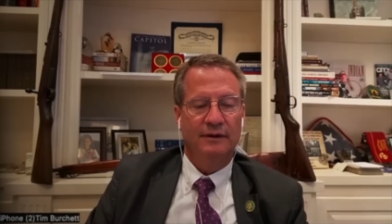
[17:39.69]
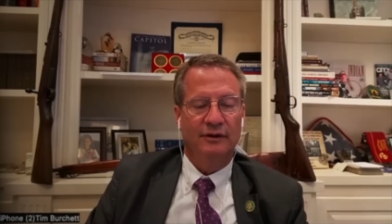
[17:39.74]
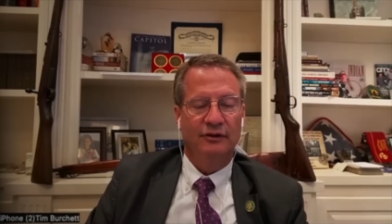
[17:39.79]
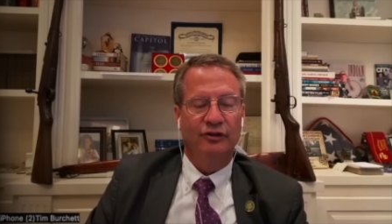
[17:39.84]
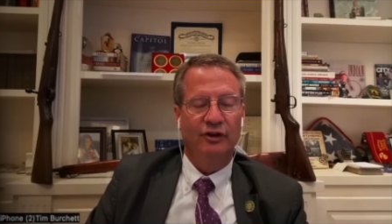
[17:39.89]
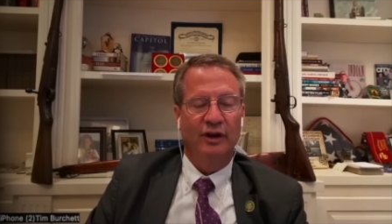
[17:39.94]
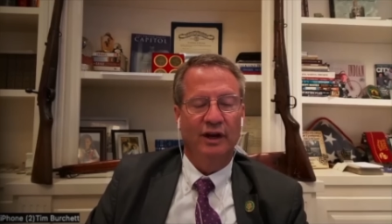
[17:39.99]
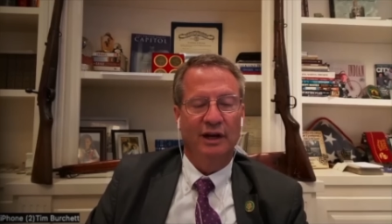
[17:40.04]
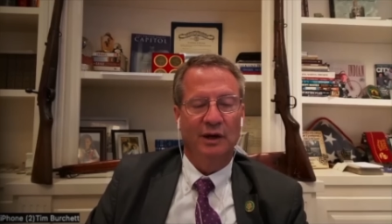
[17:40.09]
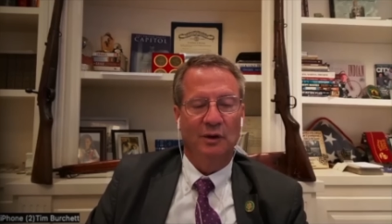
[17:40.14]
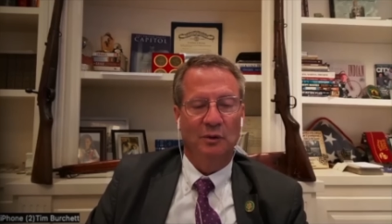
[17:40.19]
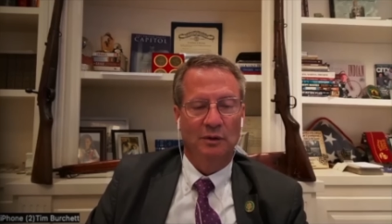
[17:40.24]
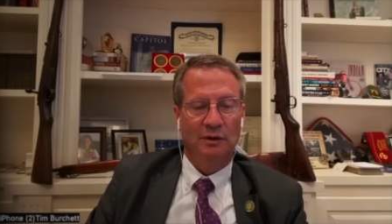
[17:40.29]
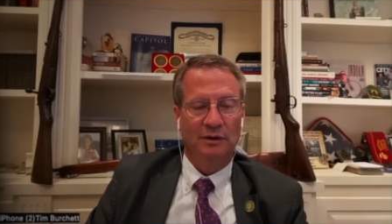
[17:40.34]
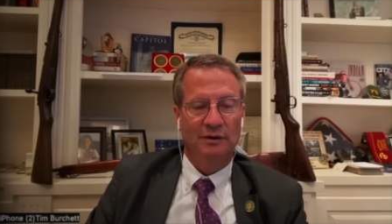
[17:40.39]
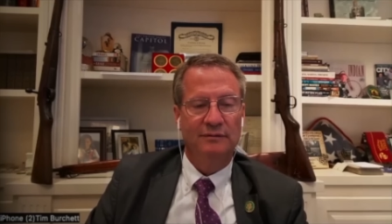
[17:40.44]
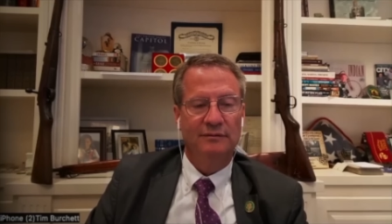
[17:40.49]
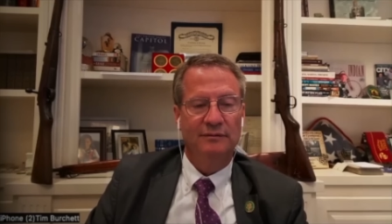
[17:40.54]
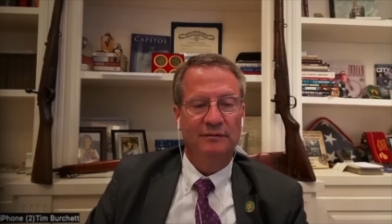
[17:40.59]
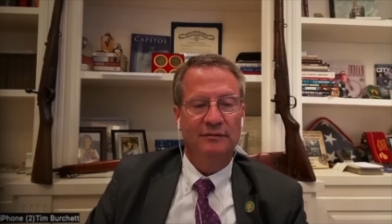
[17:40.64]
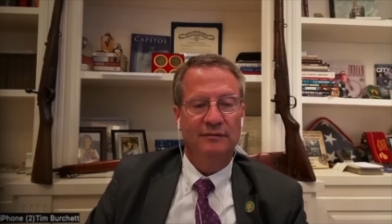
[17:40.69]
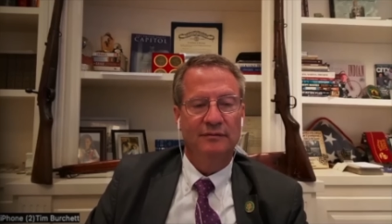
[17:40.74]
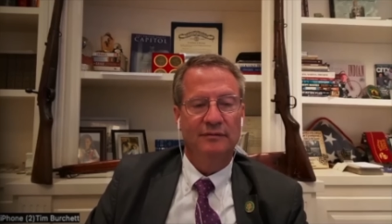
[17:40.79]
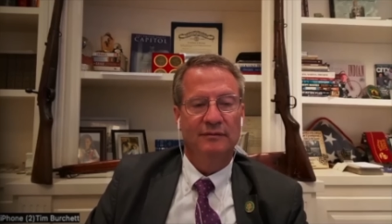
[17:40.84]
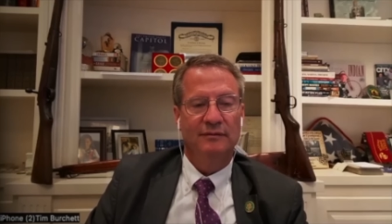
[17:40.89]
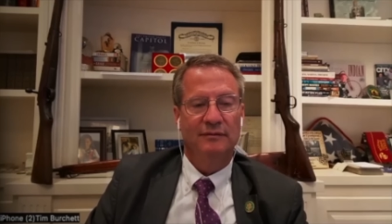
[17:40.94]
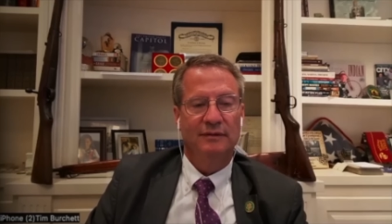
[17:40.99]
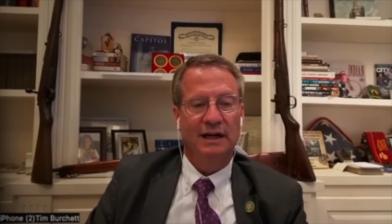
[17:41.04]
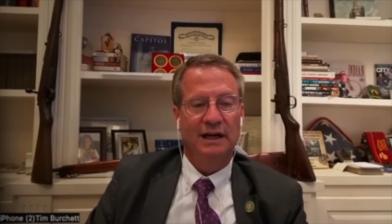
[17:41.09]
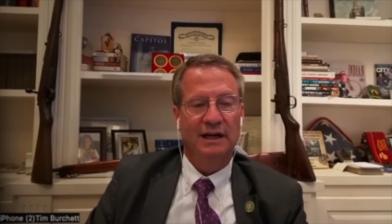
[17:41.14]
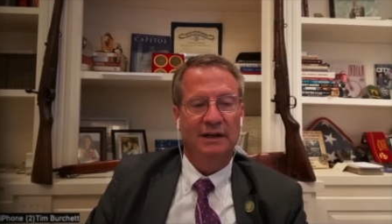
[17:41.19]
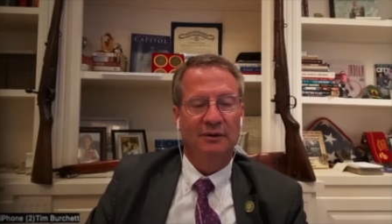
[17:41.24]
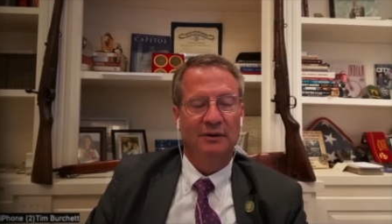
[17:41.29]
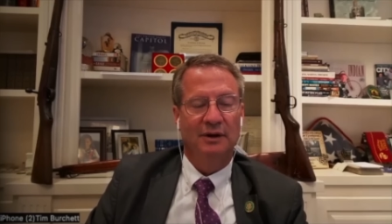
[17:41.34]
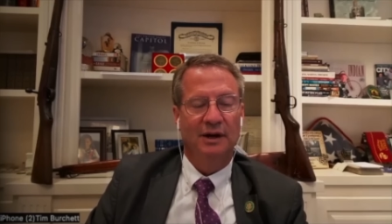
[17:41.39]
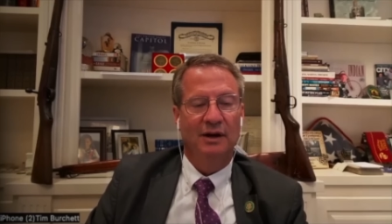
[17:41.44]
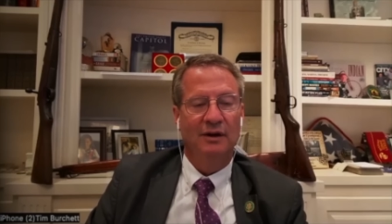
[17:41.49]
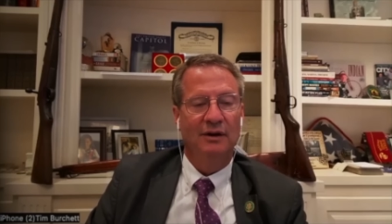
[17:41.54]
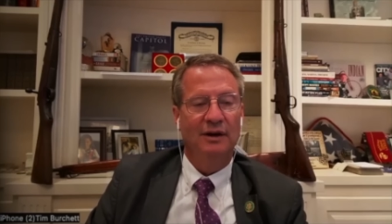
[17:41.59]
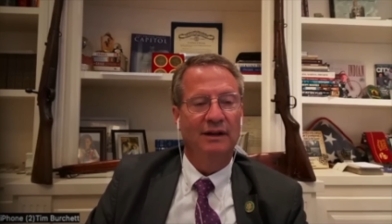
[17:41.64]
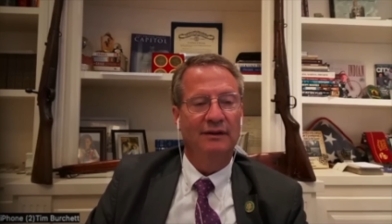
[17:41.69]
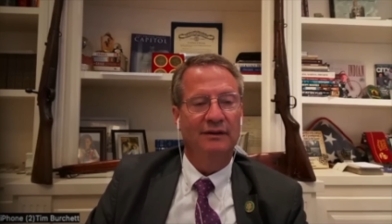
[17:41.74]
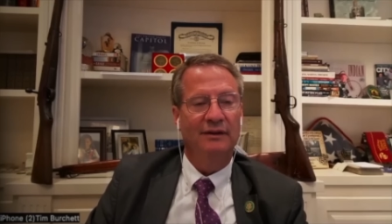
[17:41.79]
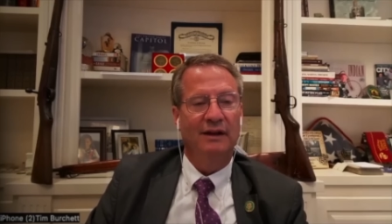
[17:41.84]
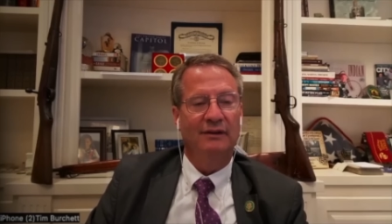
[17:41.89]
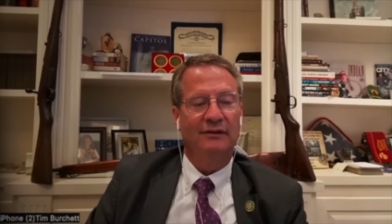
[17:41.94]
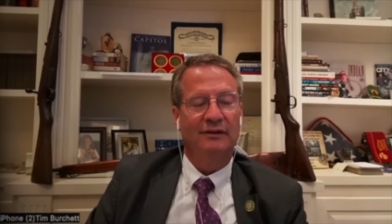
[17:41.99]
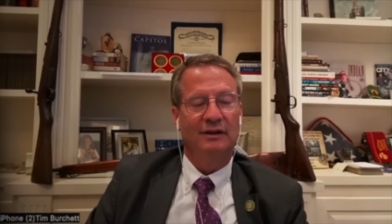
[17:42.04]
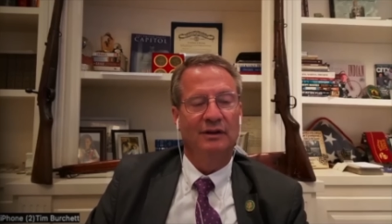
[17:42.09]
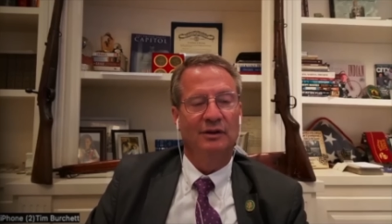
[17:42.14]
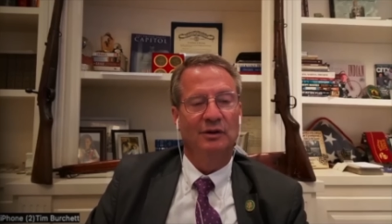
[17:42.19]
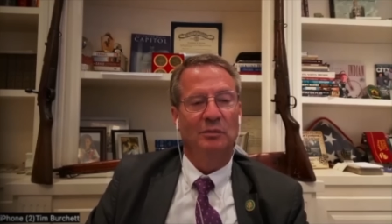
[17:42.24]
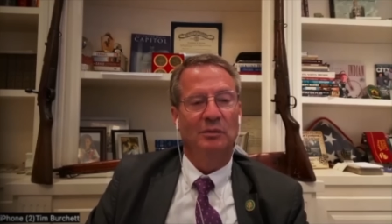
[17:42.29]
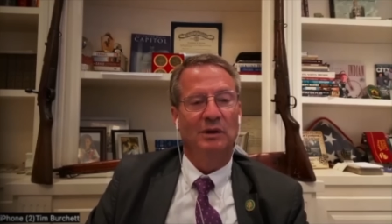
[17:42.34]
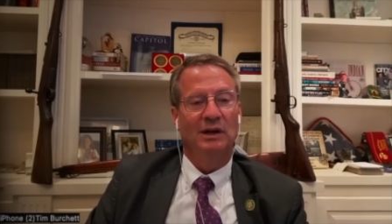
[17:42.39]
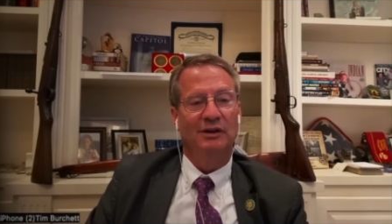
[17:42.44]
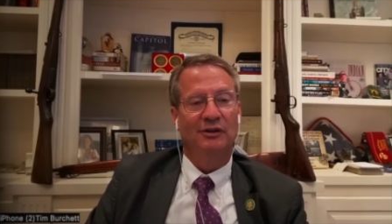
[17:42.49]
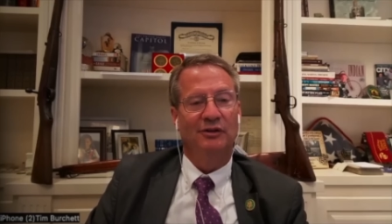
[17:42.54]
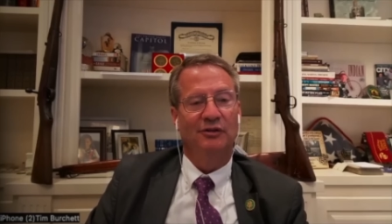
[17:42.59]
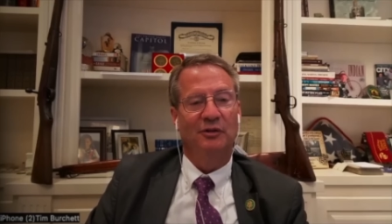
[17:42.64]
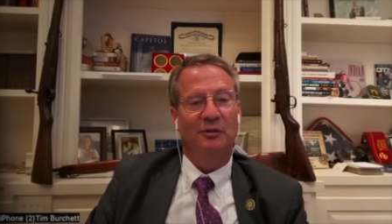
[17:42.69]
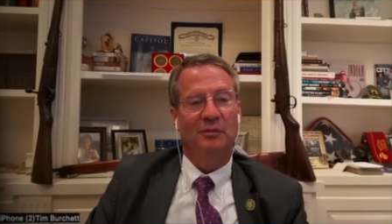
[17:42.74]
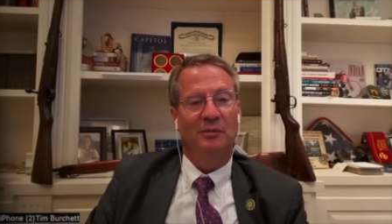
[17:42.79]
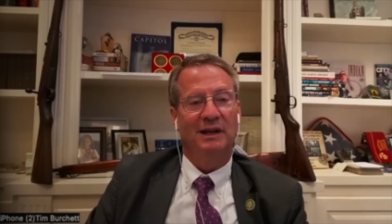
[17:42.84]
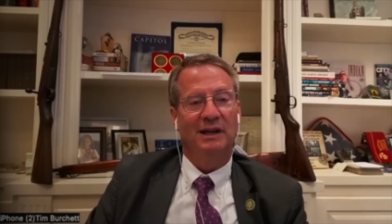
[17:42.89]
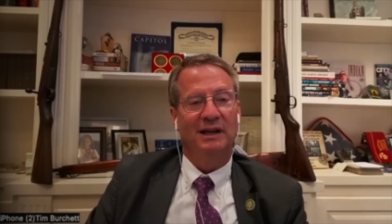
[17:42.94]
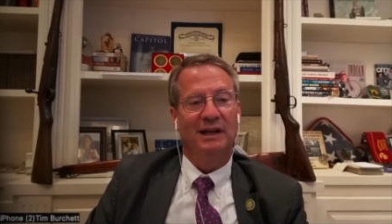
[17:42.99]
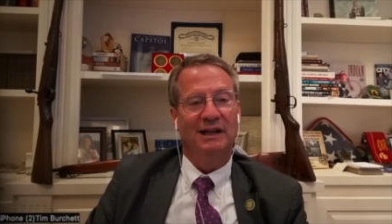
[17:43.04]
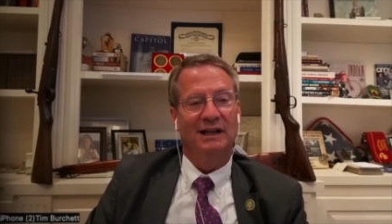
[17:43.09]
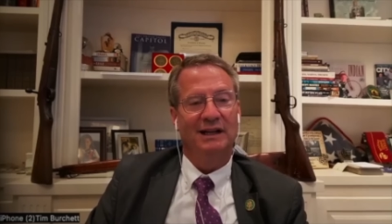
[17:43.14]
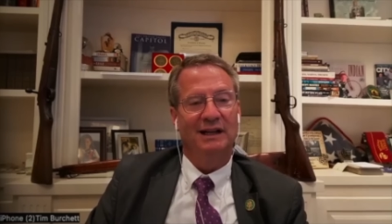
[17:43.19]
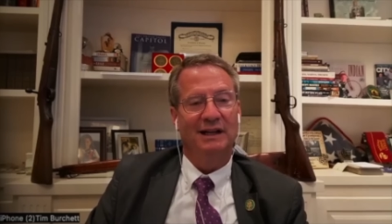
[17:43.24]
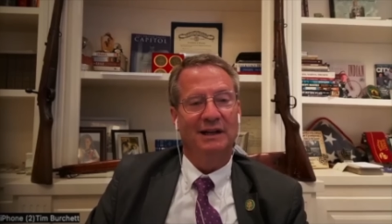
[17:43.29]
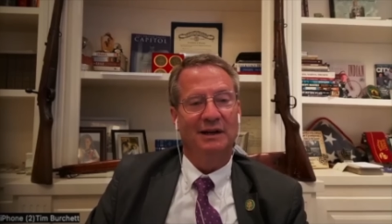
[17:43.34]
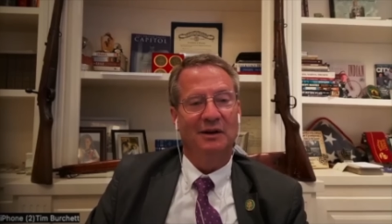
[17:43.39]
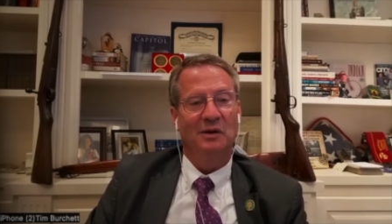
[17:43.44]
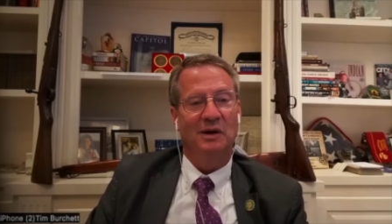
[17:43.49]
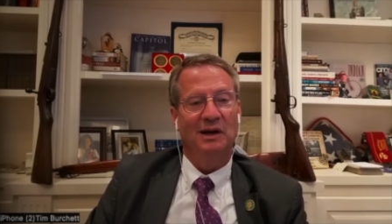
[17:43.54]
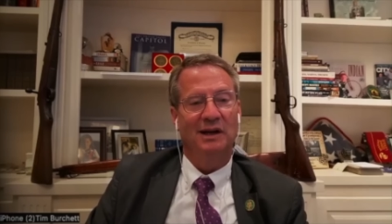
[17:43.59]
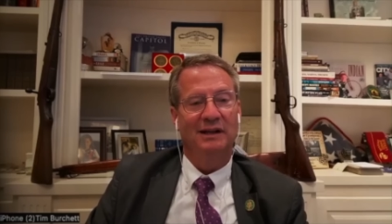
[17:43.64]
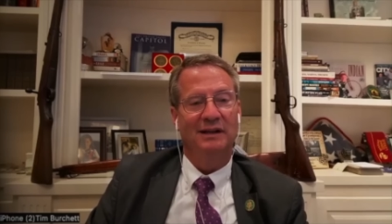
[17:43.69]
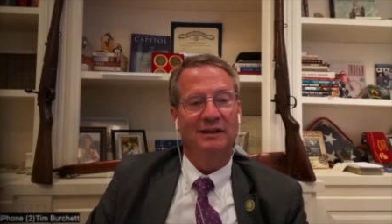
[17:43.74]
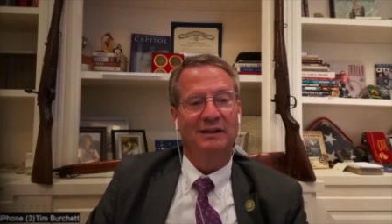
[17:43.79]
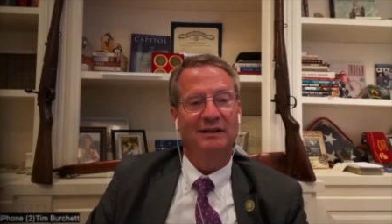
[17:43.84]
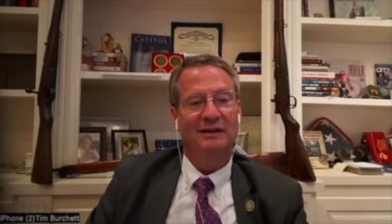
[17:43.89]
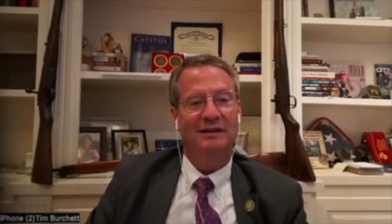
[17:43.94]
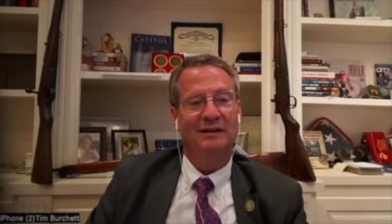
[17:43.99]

second one. I don't know. That's a little much for me. I can't quite